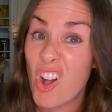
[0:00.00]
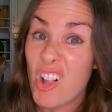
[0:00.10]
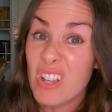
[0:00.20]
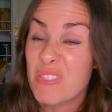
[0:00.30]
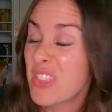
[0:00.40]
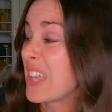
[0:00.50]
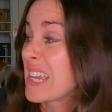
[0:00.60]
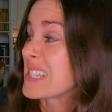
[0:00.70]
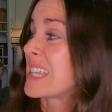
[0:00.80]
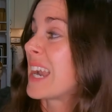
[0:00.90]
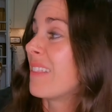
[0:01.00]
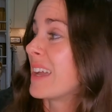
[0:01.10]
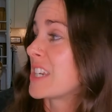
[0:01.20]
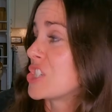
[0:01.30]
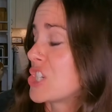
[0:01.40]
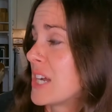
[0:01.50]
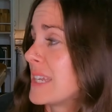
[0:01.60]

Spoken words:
all of the things that I like to jot